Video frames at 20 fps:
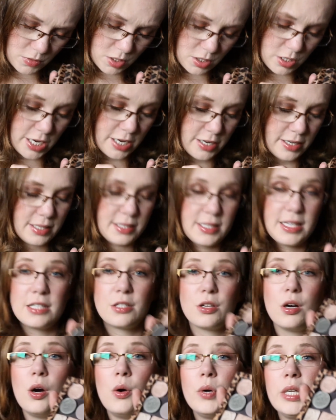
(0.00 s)
Yeah, it says,
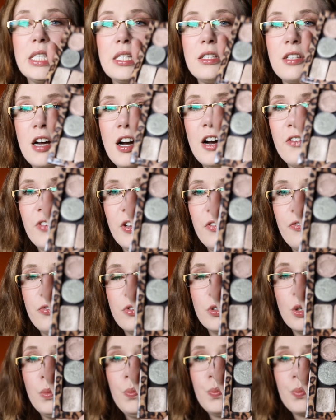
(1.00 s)
oh, it's Toffee
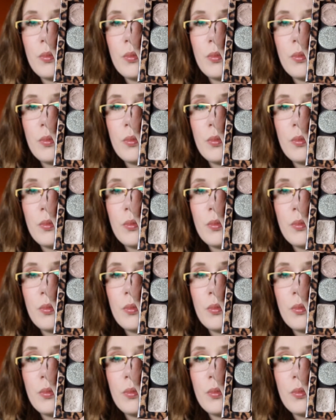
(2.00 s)
Full.